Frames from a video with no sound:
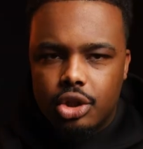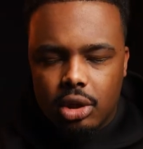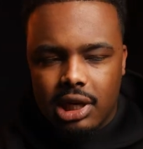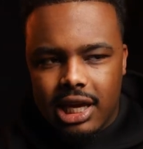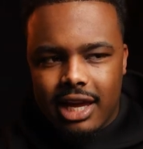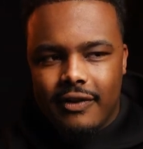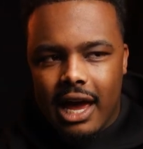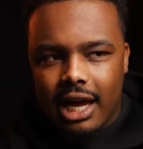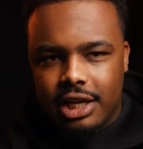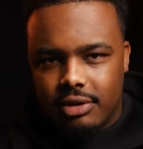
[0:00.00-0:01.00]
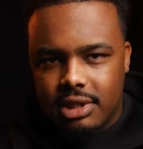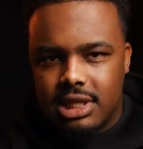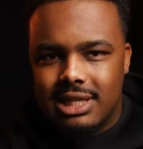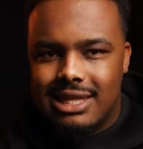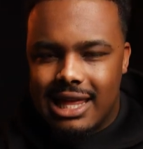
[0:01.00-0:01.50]
Surely if
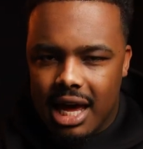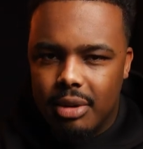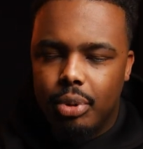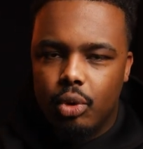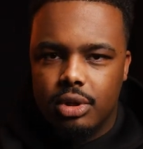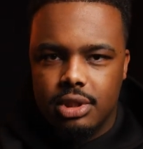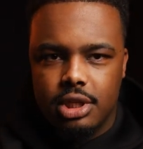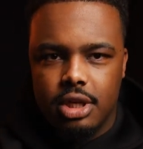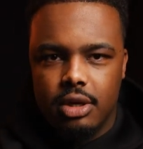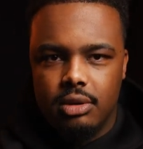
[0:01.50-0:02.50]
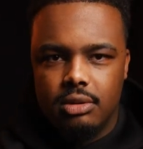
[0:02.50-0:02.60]
accuracy is that important to you,